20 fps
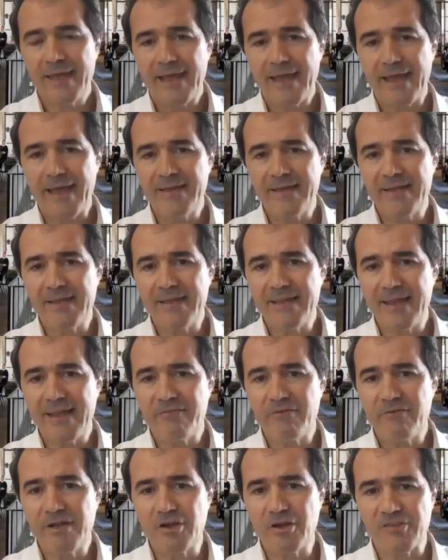and in
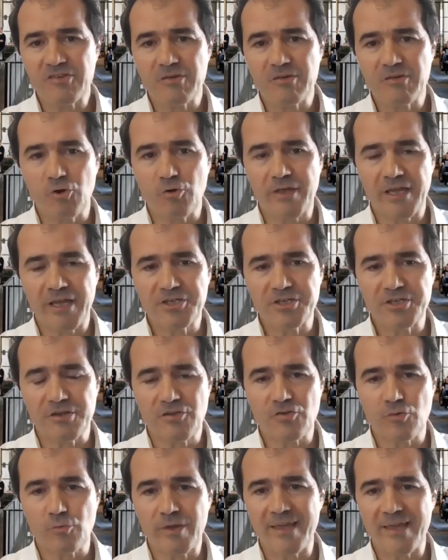every customer location.
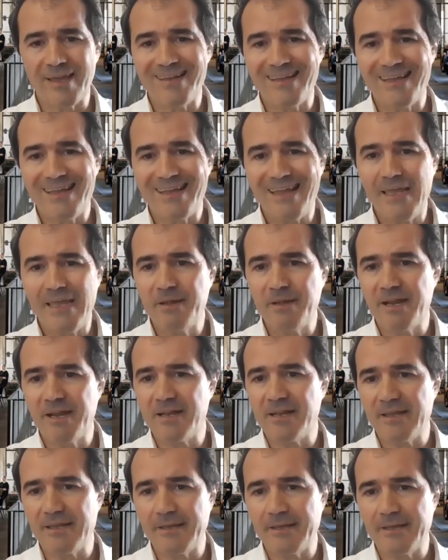So we can
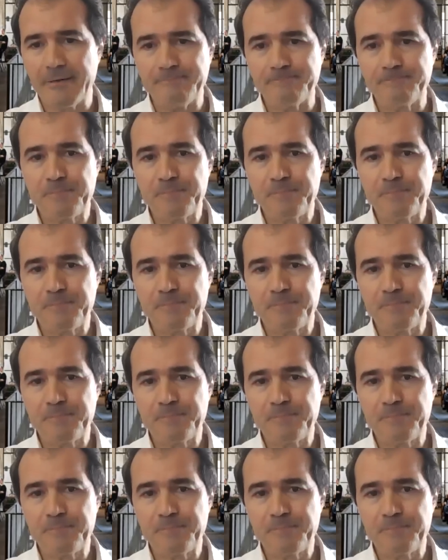immediately